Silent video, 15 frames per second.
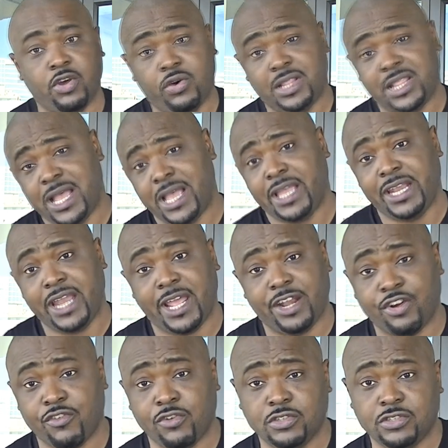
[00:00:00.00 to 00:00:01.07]
online at a
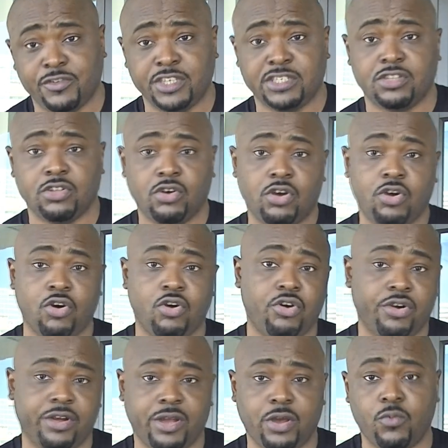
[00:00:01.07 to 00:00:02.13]
grocery store
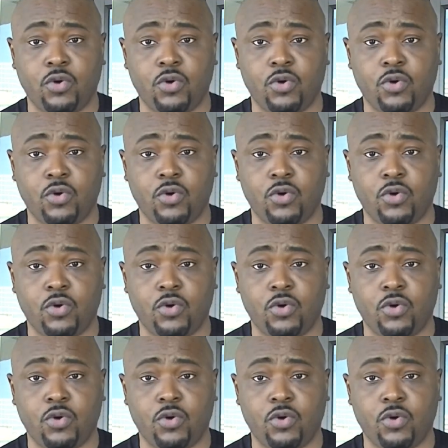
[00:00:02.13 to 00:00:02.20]
or a